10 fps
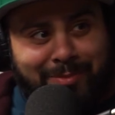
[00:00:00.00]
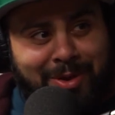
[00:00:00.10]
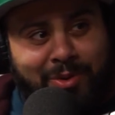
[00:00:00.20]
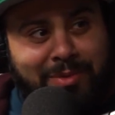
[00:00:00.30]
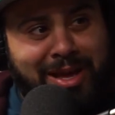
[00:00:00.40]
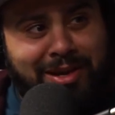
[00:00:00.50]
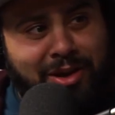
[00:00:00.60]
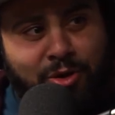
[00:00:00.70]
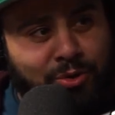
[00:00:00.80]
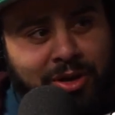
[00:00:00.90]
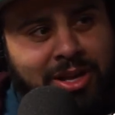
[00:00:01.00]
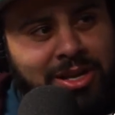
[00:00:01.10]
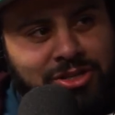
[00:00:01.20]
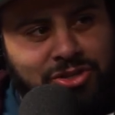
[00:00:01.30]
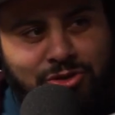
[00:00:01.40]
But we made no
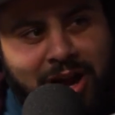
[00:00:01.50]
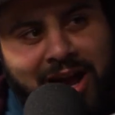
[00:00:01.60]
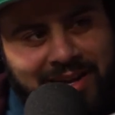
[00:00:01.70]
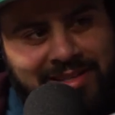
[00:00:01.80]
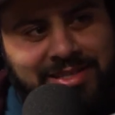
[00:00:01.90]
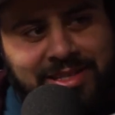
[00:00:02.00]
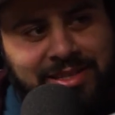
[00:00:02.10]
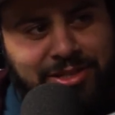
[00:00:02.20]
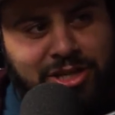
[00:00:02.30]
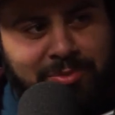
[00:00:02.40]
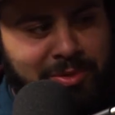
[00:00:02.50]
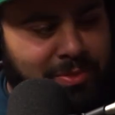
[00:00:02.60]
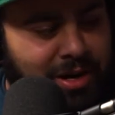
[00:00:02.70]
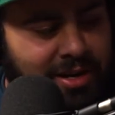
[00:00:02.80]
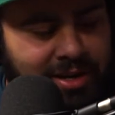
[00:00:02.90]
strides in the chubby
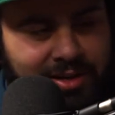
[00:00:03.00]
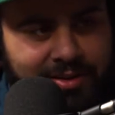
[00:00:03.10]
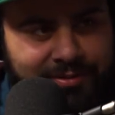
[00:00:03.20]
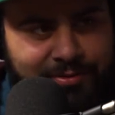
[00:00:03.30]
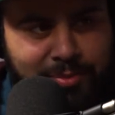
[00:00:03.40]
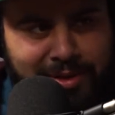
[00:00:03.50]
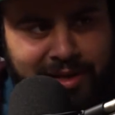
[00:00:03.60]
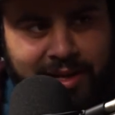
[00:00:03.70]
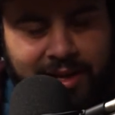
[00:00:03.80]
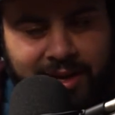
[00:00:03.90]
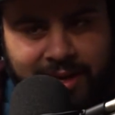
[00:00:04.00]
market for me.